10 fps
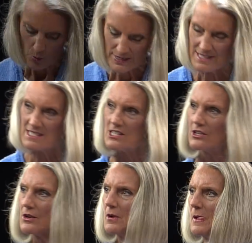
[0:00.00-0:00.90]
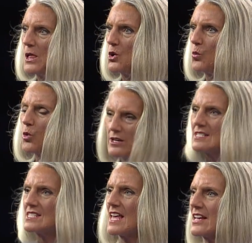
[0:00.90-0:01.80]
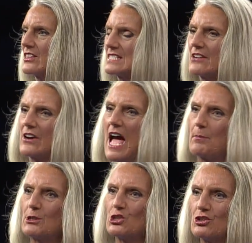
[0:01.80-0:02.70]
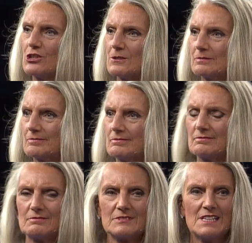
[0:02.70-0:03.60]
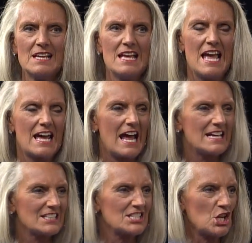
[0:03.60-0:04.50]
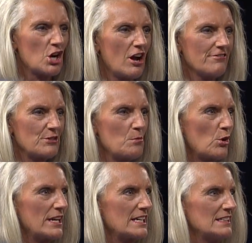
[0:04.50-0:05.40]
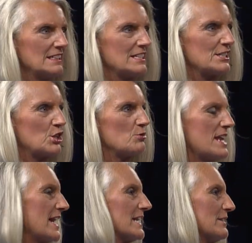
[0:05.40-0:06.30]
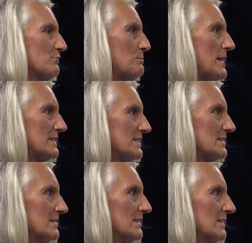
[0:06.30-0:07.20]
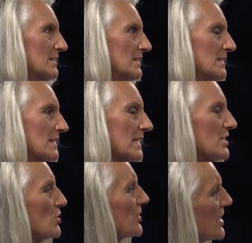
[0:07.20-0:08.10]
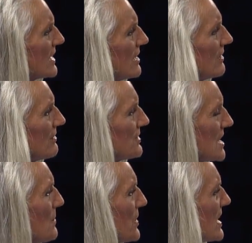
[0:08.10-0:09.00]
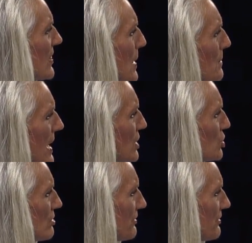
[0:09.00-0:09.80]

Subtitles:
What is the worst thing that's ever happened to you? And I hate to start off the morning so negative, but can you think of something that made you